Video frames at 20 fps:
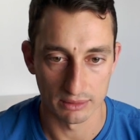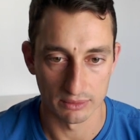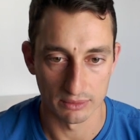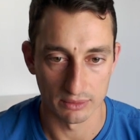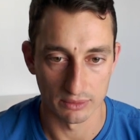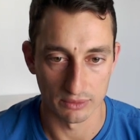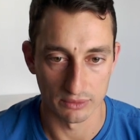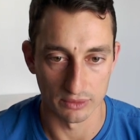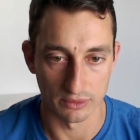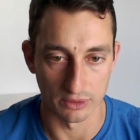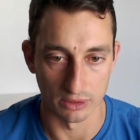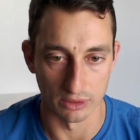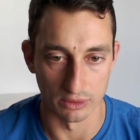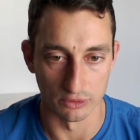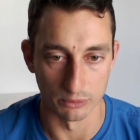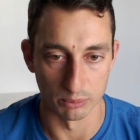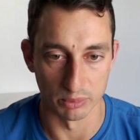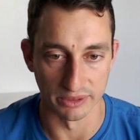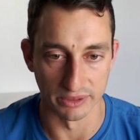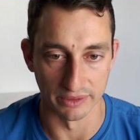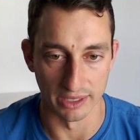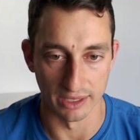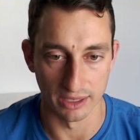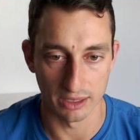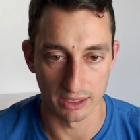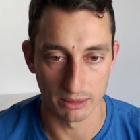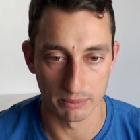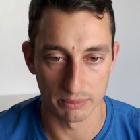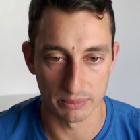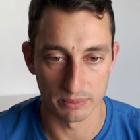So I'll just bring that
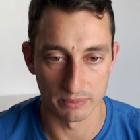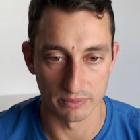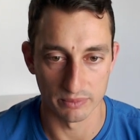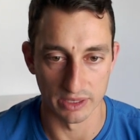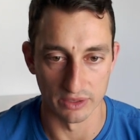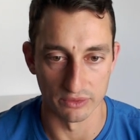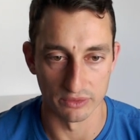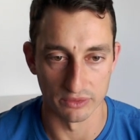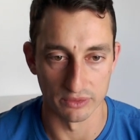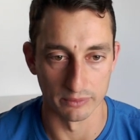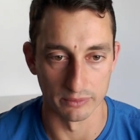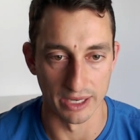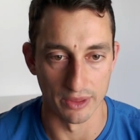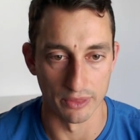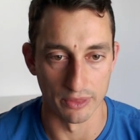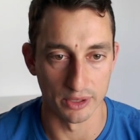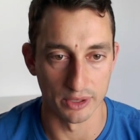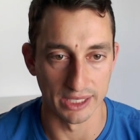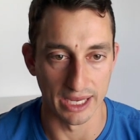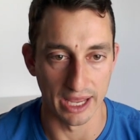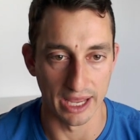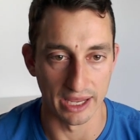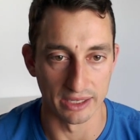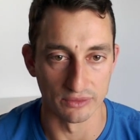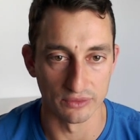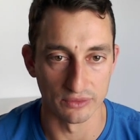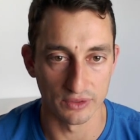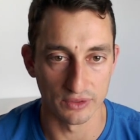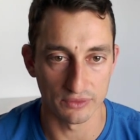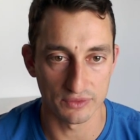up. There's around thirty-eight
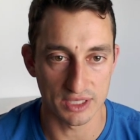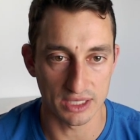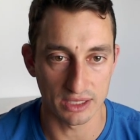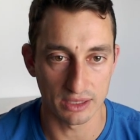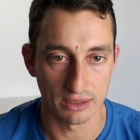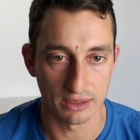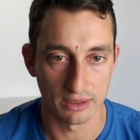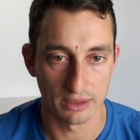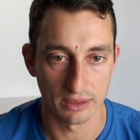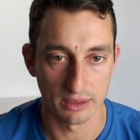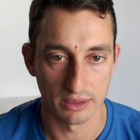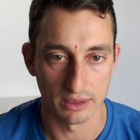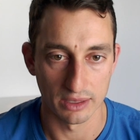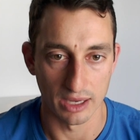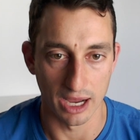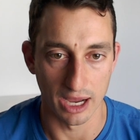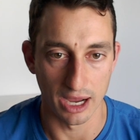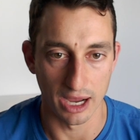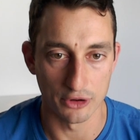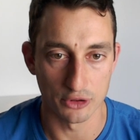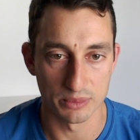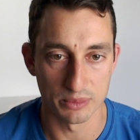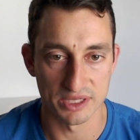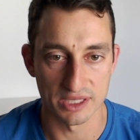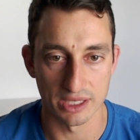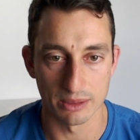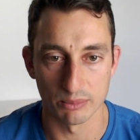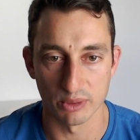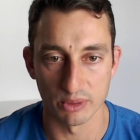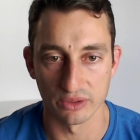fifty. one hundred
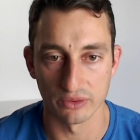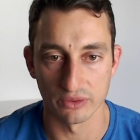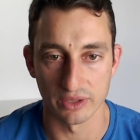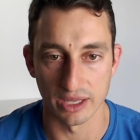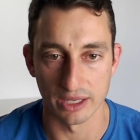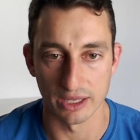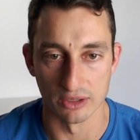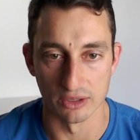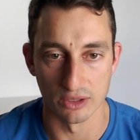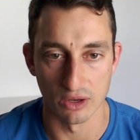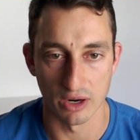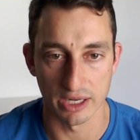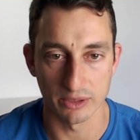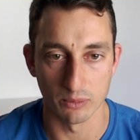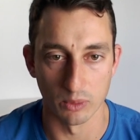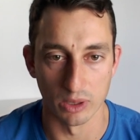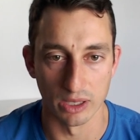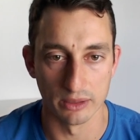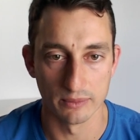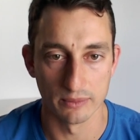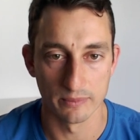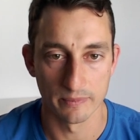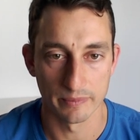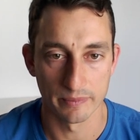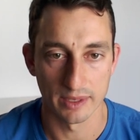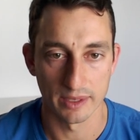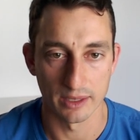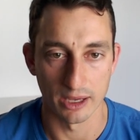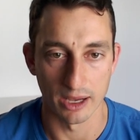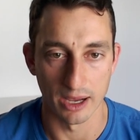percent brings us out at ninety-one,
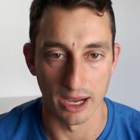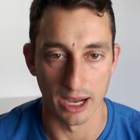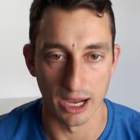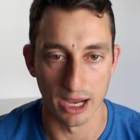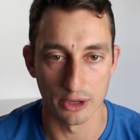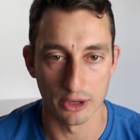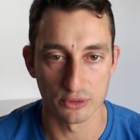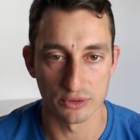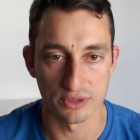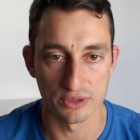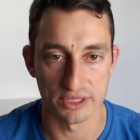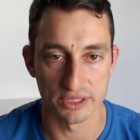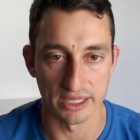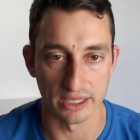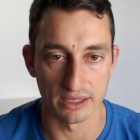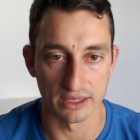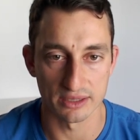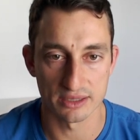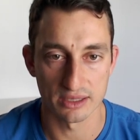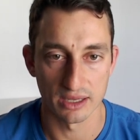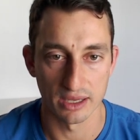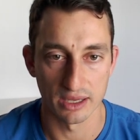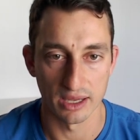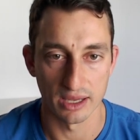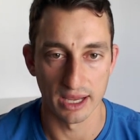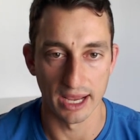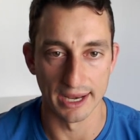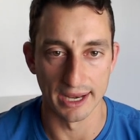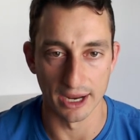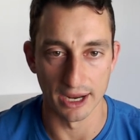one hundred six,
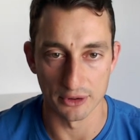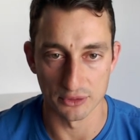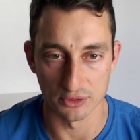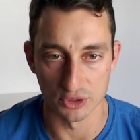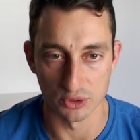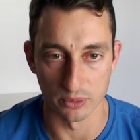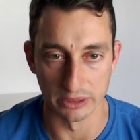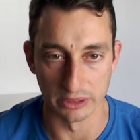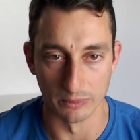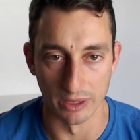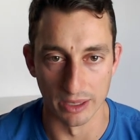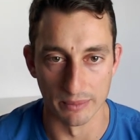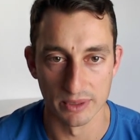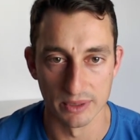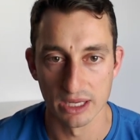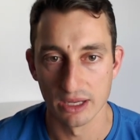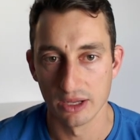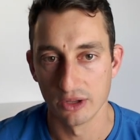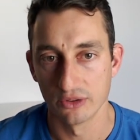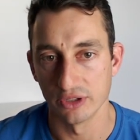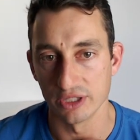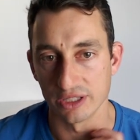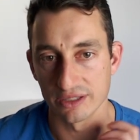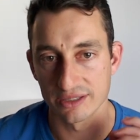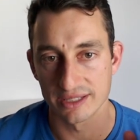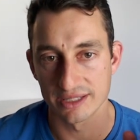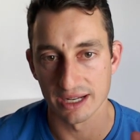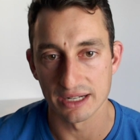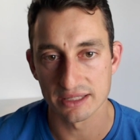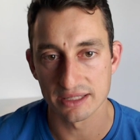and one hundred twenty-one. So you can
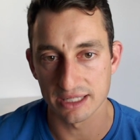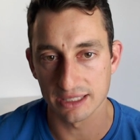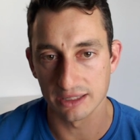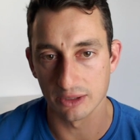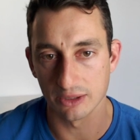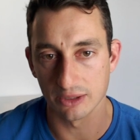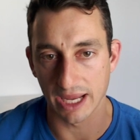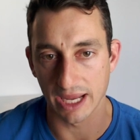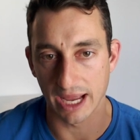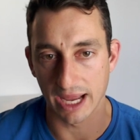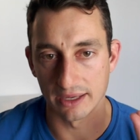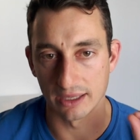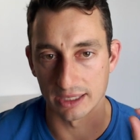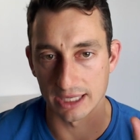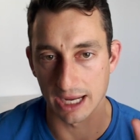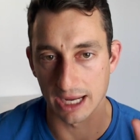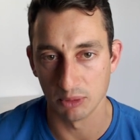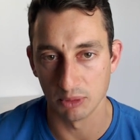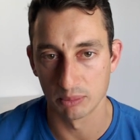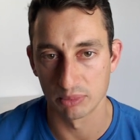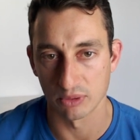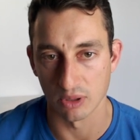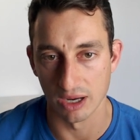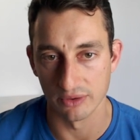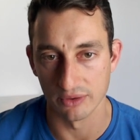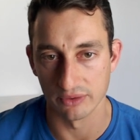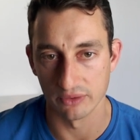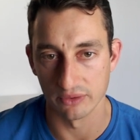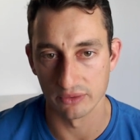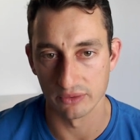start to see that we had a couple of
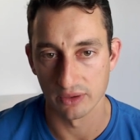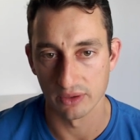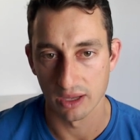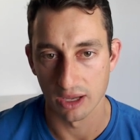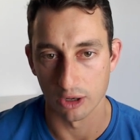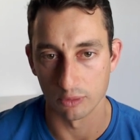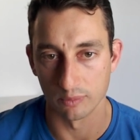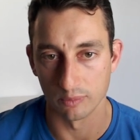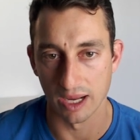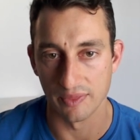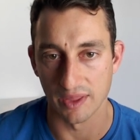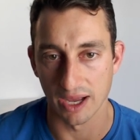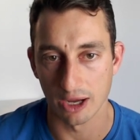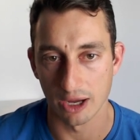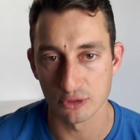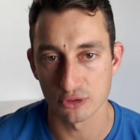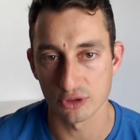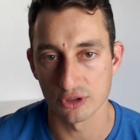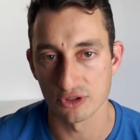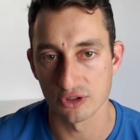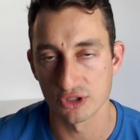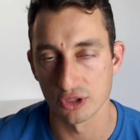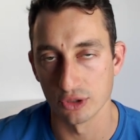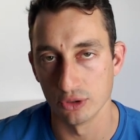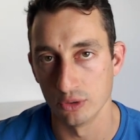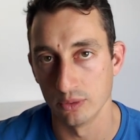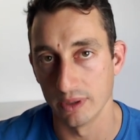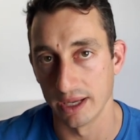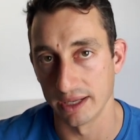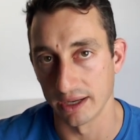prices around the one hundred
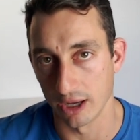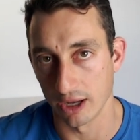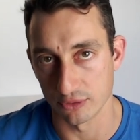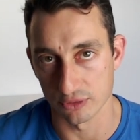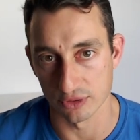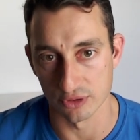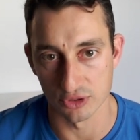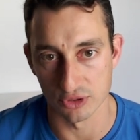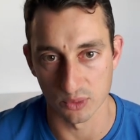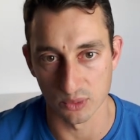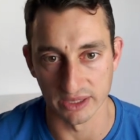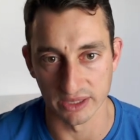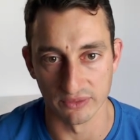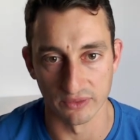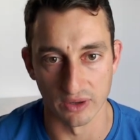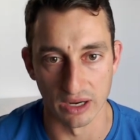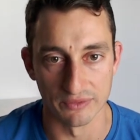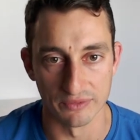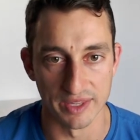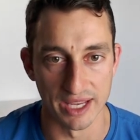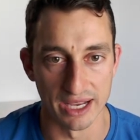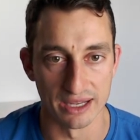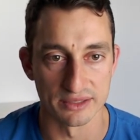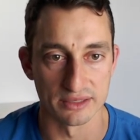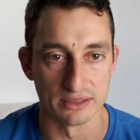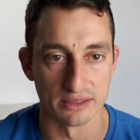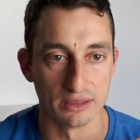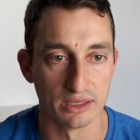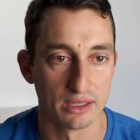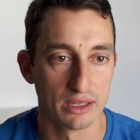two and one hundred twenty-five
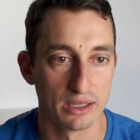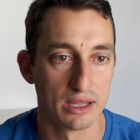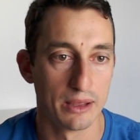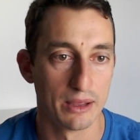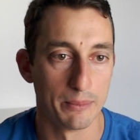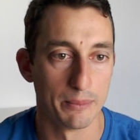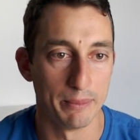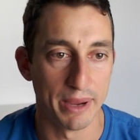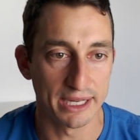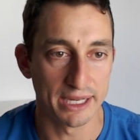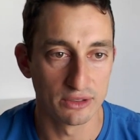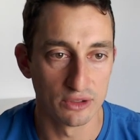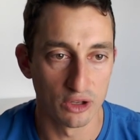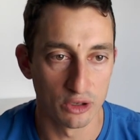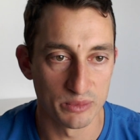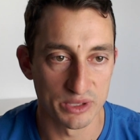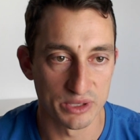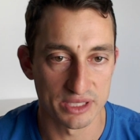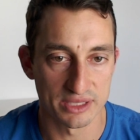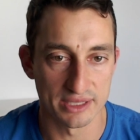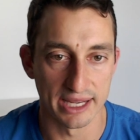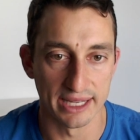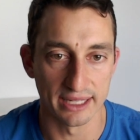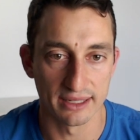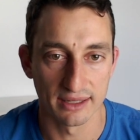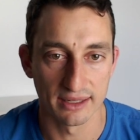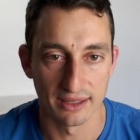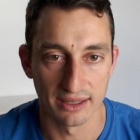thousand. Make no mistake,